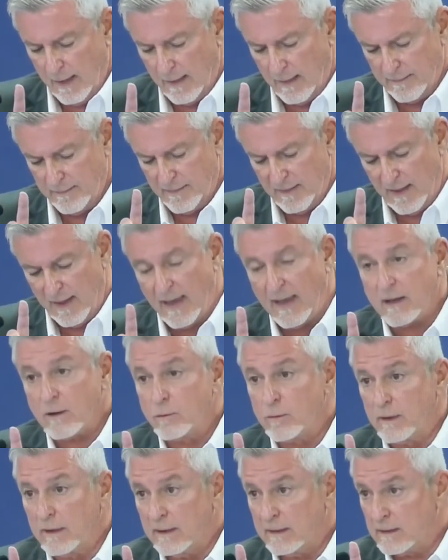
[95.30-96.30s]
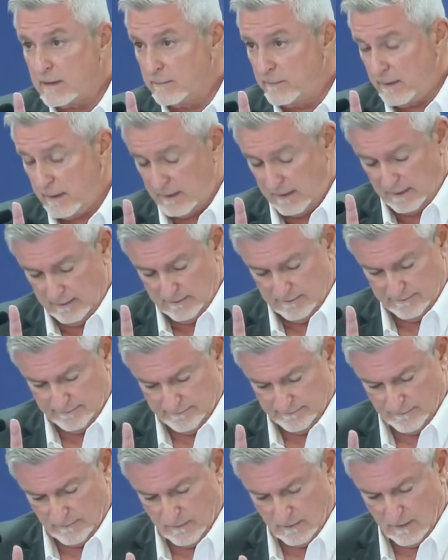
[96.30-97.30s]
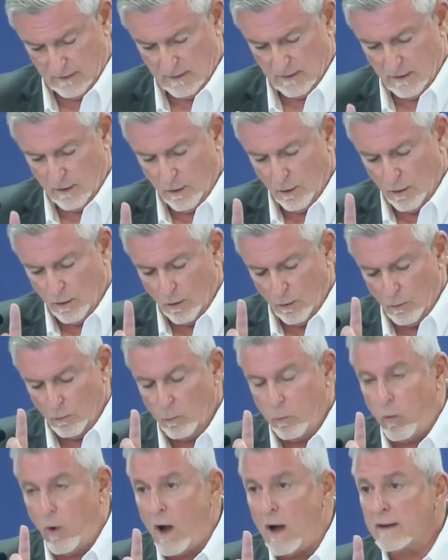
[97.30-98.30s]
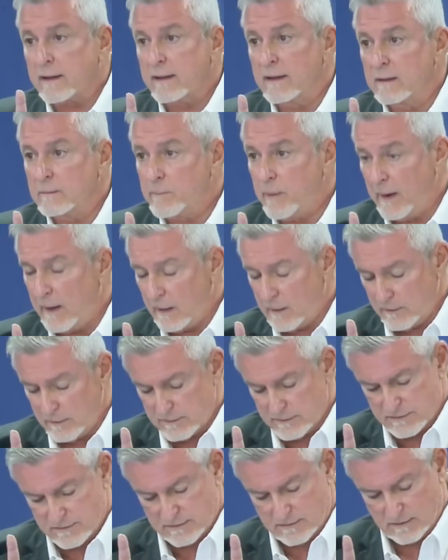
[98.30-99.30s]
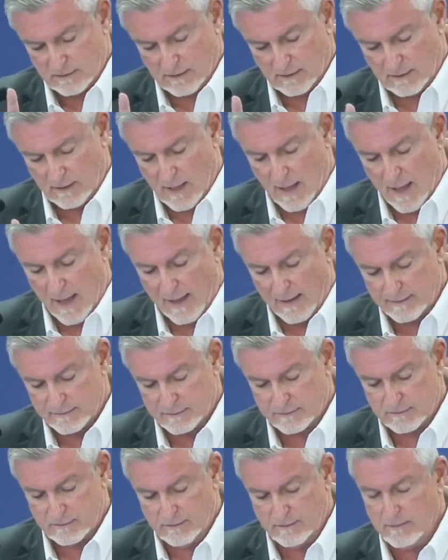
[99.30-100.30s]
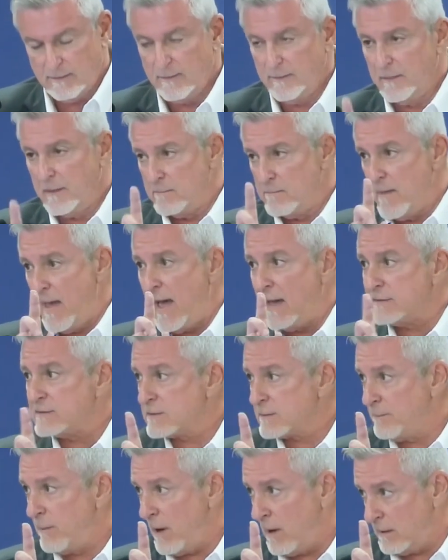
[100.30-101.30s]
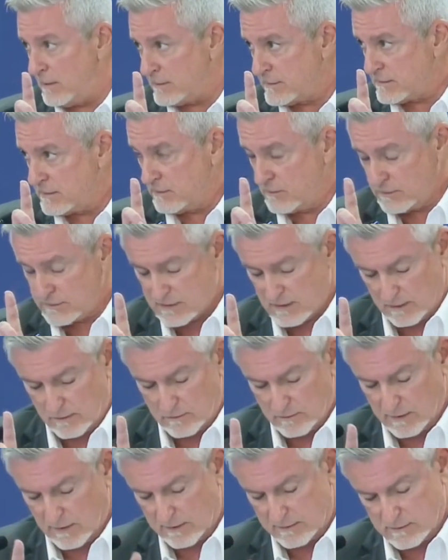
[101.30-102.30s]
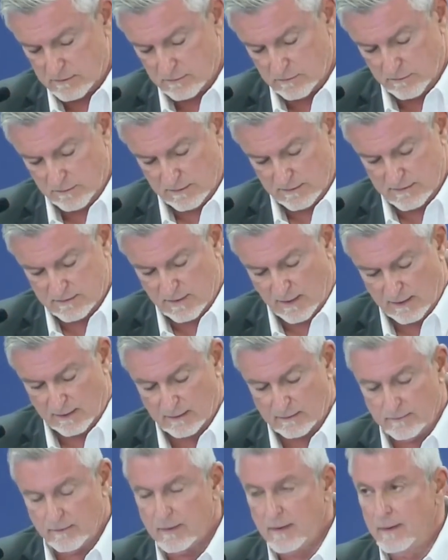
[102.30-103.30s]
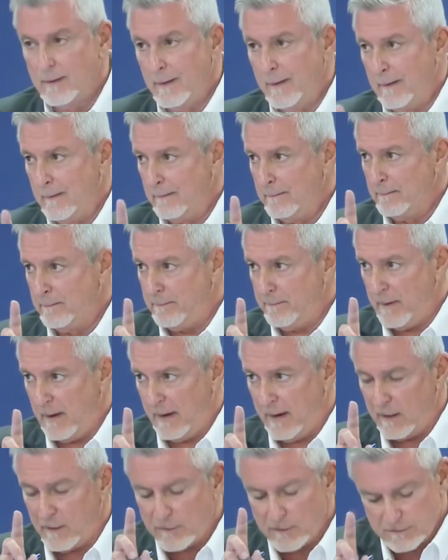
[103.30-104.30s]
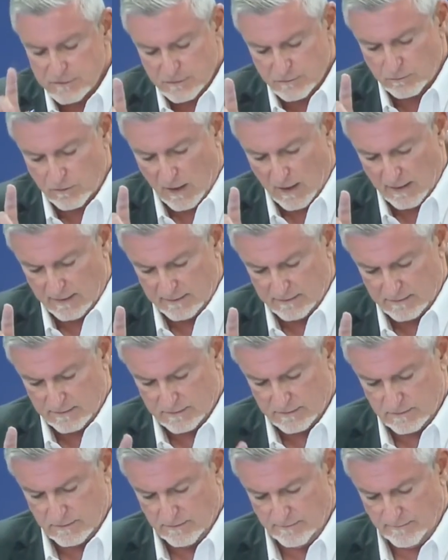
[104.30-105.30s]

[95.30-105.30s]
the equity committee, walking parents to class, the mask policy, which I will get to in a second, parents' rights,